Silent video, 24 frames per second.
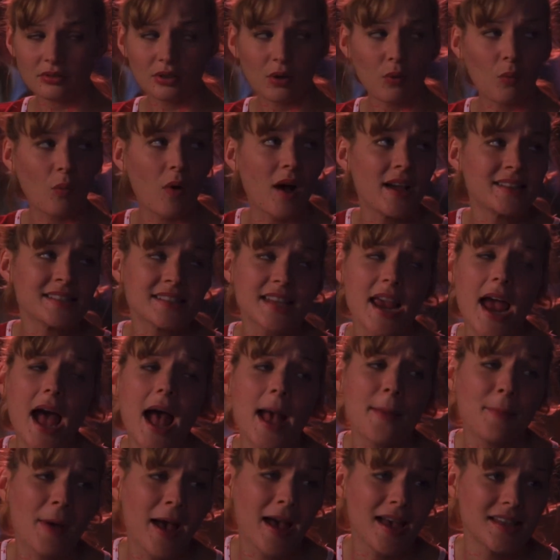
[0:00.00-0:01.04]
One
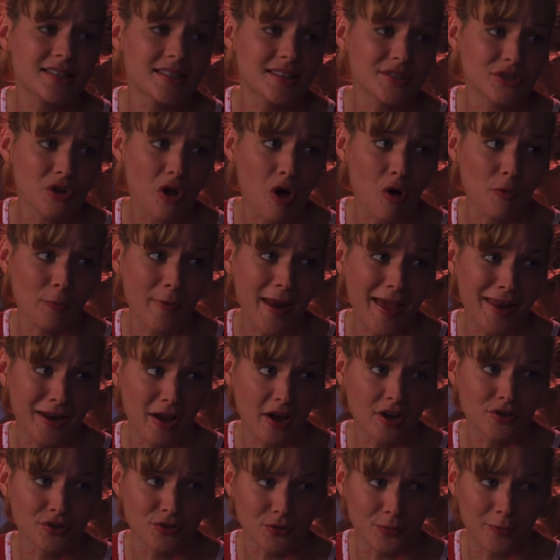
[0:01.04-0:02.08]
time I stole red
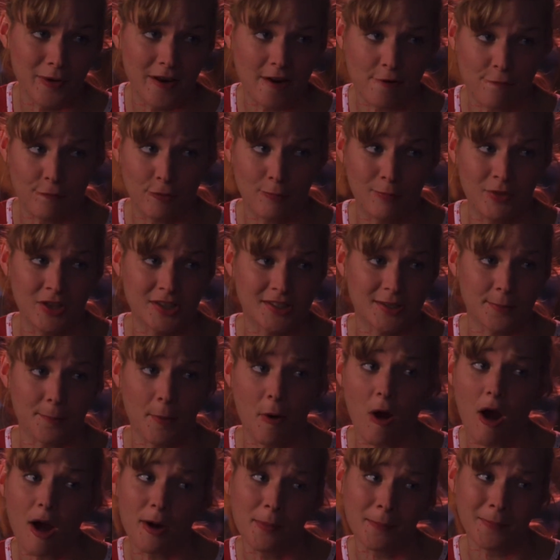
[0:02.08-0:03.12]
underwear from the
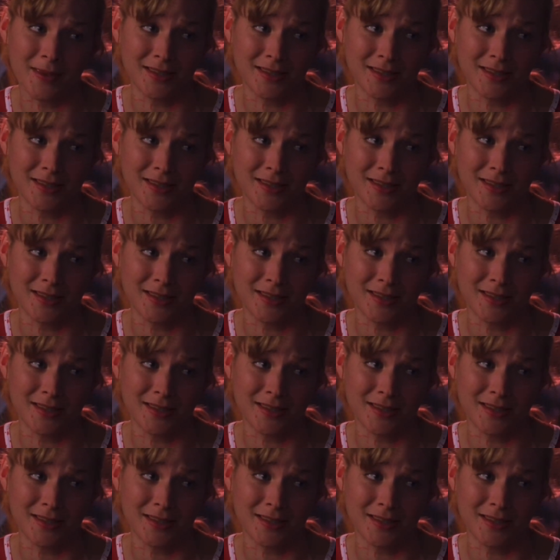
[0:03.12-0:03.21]
department